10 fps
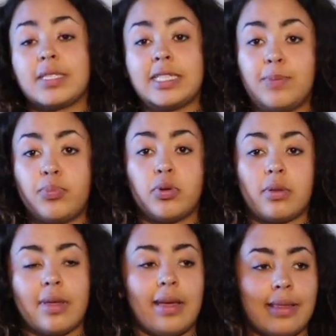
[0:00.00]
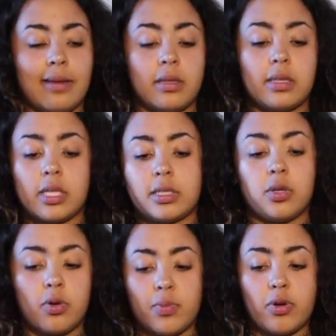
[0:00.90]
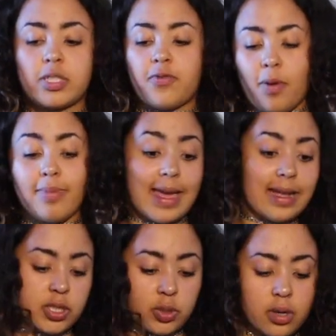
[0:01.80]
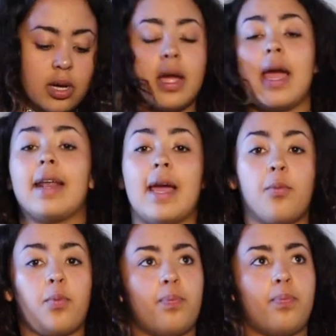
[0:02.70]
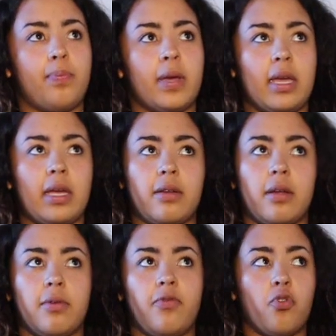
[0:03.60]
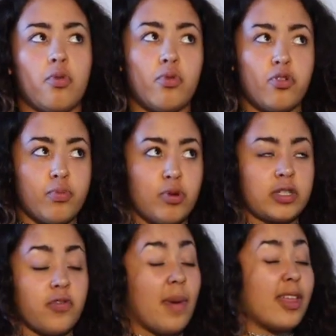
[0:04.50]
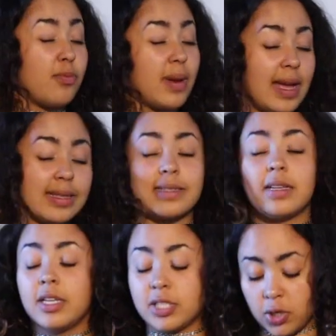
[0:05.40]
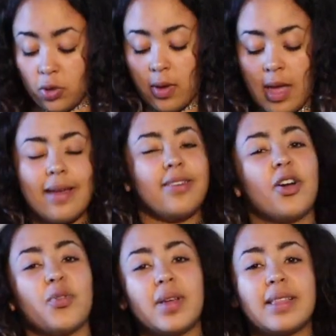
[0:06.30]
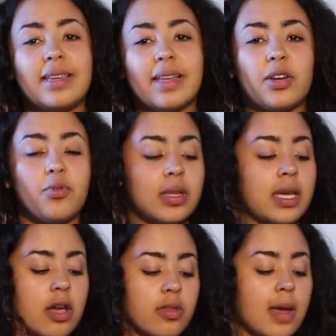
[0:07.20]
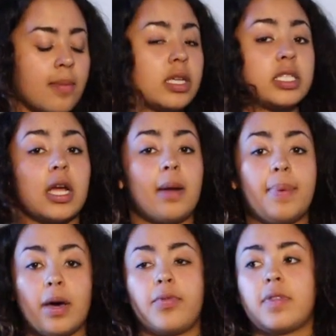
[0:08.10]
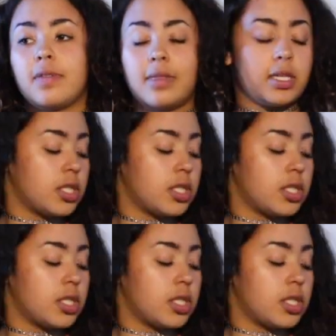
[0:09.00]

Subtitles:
cheaper than the tour merch from that tour, and I paid for more merch from other bands. So I don't really care that much about this